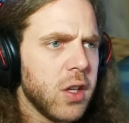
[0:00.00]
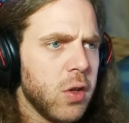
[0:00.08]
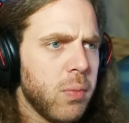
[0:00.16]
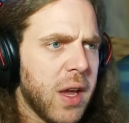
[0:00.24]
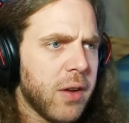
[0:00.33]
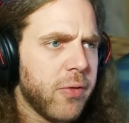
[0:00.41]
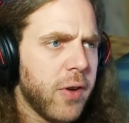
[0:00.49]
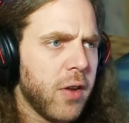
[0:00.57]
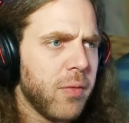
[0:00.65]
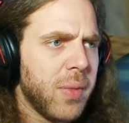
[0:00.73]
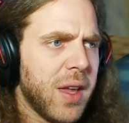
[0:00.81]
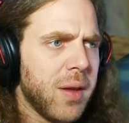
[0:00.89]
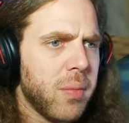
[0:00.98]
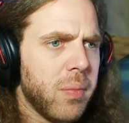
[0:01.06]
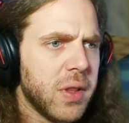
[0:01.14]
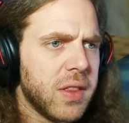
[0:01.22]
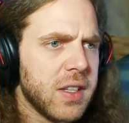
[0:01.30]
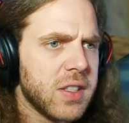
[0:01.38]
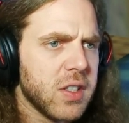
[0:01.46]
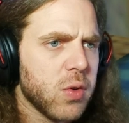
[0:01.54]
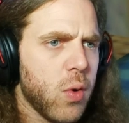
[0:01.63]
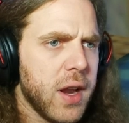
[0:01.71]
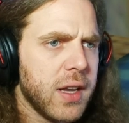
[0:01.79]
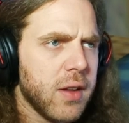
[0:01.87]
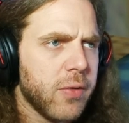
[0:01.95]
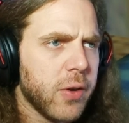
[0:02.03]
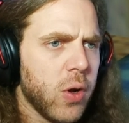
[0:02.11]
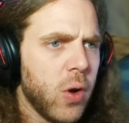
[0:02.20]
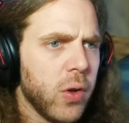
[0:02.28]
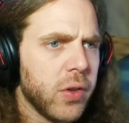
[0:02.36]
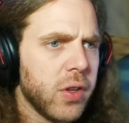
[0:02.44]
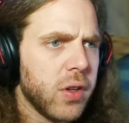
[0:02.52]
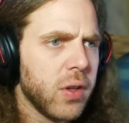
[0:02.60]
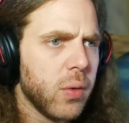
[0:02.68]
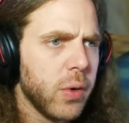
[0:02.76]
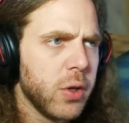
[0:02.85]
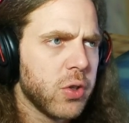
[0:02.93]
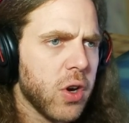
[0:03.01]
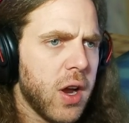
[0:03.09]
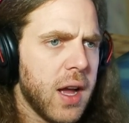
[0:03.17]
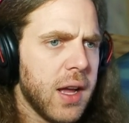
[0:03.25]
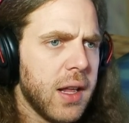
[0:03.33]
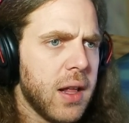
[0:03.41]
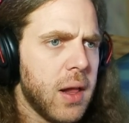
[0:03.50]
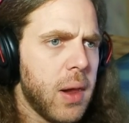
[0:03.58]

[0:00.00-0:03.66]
You make fun of me, but this is quite difficult. Will you try?